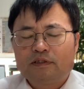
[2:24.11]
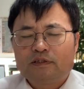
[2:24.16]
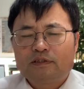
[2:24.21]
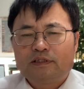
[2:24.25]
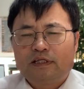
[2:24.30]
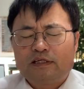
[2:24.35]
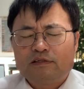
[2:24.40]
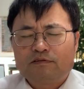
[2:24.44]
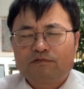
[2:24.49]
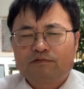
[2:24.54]

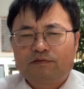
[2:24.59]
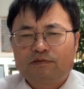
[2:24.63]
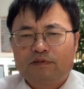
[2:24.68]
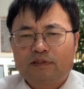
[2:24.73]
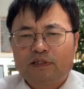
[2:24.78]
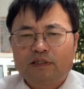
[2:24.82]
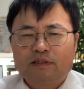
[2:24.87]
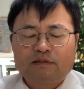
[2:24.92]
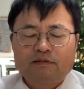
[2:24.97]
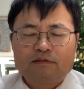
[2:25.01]
they could
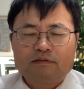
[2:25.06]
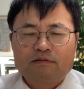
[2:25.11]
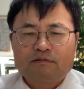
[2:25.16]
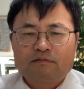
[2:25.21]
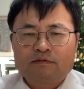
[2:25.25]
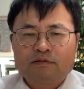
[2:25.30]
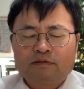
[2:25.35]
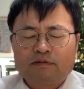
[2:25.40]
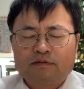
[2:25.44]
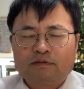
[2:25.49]
not
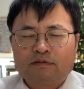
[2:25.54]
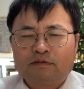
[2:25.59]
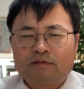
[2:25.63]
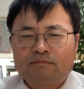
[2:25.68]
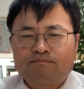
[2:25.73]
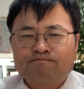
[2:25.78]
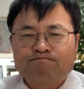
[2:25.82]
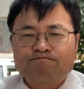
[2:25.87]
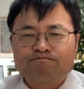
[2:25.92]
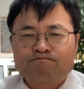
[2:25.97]

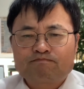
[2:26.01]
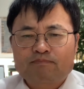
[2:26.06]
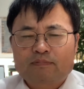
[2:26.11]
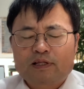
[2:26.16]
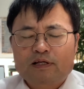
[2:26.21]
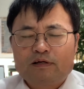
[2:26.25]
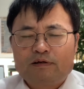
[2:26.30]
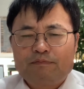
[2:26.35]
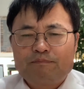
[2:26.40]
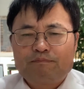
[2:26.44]

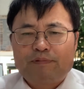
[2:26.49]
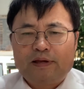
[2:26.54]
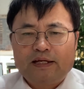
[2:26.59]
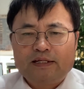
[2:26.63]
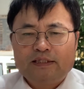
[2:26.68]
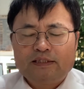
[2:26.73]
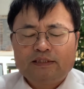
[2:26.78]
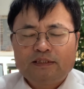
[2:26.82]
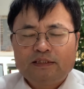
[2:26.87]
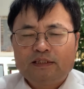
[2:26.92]

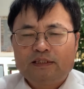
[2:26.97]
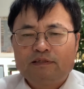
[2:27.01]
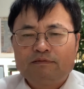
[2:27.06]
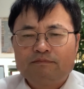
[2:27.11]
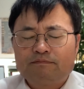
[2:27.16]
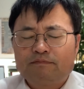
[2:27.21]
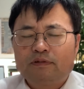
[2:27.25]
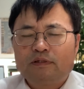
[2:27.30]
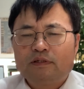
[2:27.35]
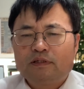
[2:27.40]
bury
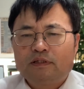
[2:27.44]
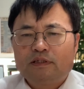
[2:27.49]
him